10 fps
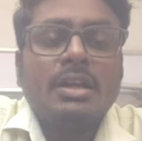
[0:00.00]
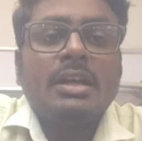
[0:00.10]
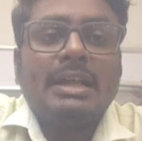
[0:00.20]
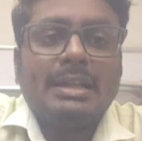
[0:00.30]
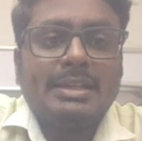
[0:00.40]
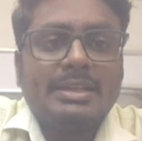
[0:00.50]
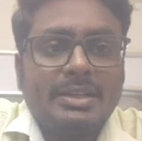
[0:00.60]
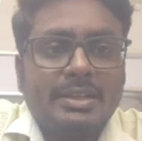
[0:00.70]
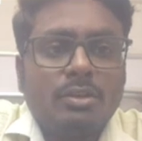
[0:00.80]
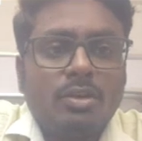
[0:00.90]
read write
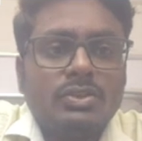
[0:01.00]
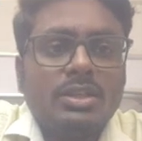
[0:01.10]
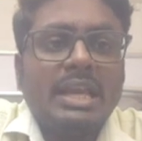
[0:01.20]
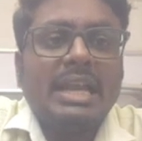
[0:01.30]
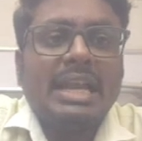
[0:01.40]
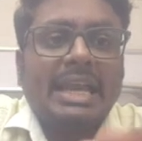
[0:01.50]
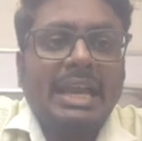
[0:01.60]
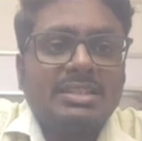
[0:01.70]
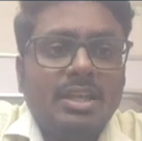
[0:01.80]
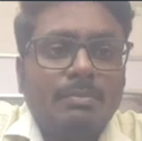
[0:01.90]
logic,
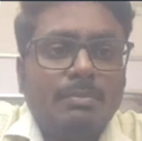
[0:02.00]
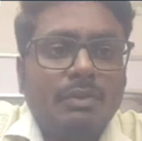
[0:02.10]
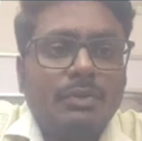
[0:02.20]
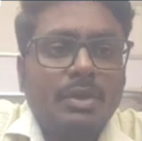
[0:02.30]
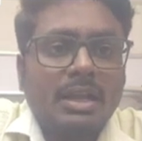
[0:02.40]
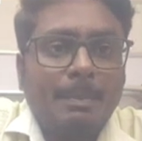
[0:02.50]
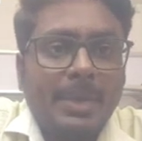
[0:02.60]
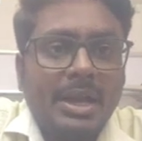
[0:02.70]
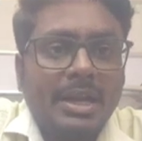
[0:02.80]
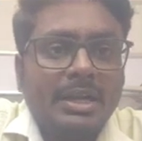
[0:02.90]
cascade buffer,
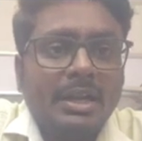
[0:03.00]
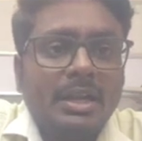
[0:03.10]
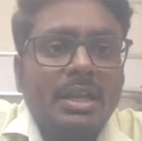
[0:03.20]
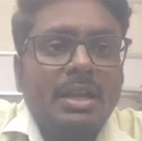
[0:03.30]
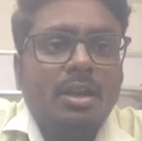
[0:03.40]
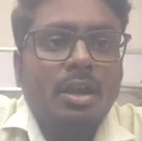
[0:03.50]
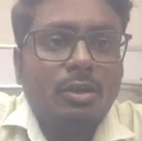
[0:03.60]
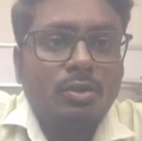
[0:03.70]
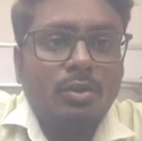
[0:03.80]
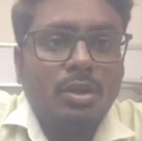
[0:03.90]
comparator, control
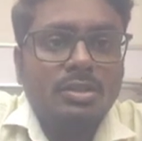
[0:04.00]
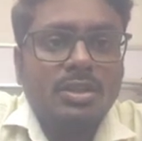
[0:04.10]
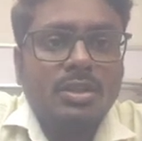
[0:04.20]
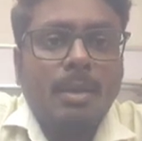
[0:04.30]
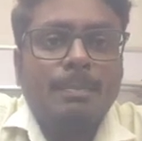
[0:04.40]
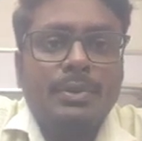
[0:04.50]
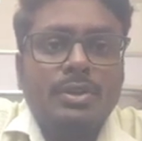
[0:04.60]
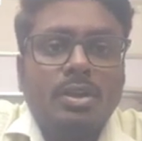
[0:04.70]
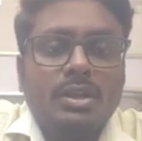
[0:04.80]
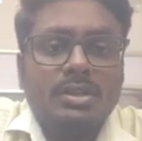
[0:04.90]
logic,
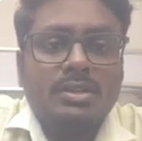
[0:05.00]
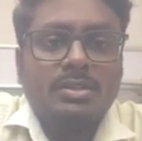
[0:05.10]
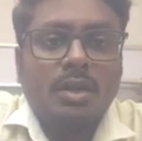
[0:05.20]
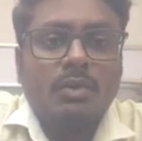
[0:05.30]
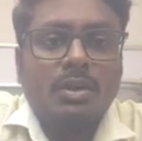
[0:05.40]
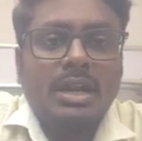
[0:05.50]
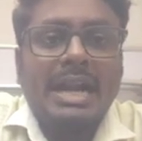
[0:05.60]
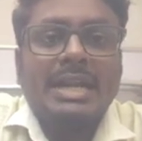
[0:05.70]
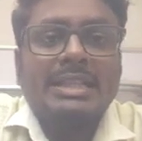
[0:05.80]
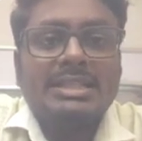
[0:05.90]
priority resolver,
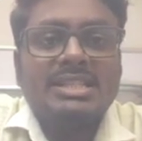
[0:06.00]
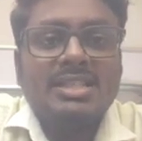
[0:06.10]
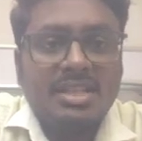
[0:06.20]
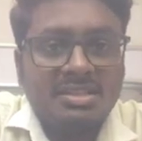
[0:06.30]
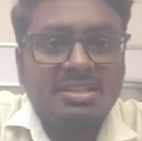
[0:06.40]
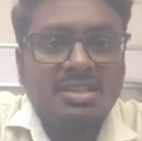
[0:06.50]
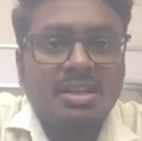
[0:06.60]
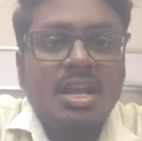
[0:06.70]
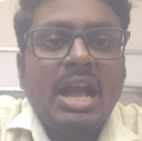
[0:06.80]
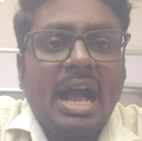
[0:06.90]
and 3 register
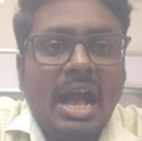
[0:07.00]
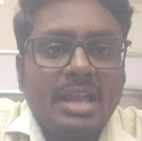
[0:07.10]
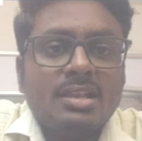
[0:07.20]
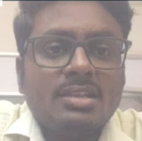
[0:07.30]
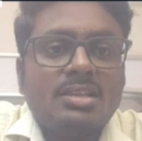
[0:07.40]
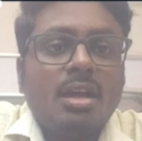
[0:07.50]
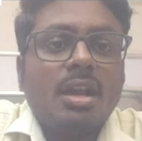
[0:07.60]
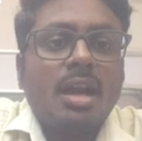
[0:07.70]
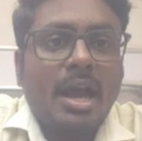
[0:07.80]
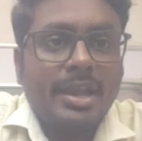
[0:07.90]
ISR,
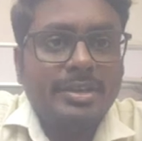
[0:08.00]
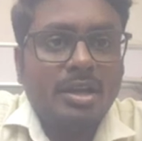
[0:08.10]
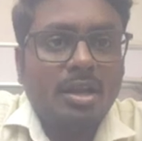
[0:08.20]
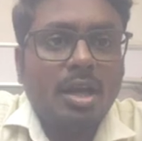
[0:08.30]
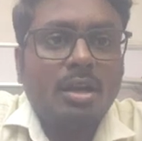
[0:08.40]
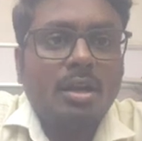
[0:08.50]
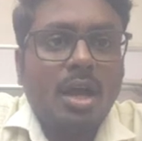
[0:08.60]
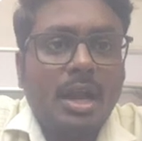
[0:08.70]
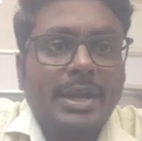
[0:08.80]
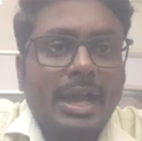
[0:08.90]
IRR,
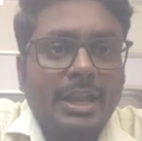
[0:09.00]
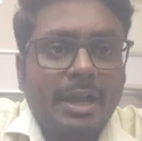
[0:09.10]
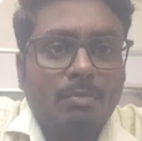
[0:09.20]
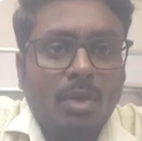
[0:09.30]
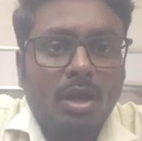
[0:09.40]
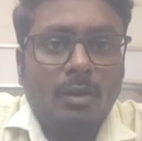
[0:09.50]
and IMR.